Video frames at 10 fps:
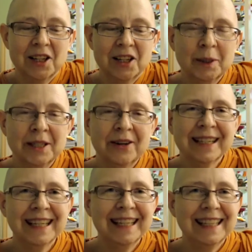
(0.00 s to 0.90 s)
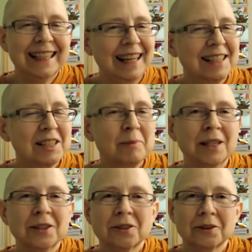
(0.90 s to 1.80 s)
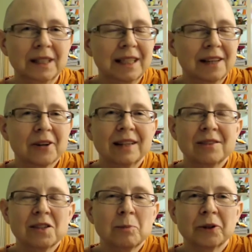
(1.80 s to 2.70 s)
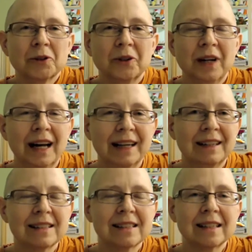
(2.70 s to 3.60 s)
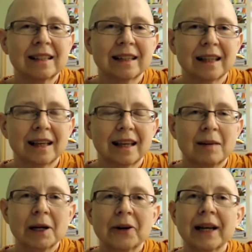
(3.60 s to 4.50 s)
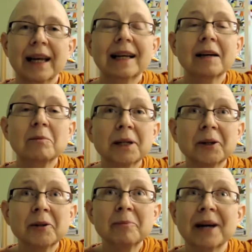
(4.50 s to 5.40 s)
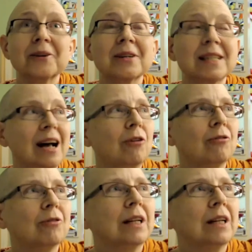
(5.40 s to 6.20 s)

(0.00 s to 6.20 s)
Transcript: We don't get enlightenment or any other kind of spiritual heights by creating a bigger, better self.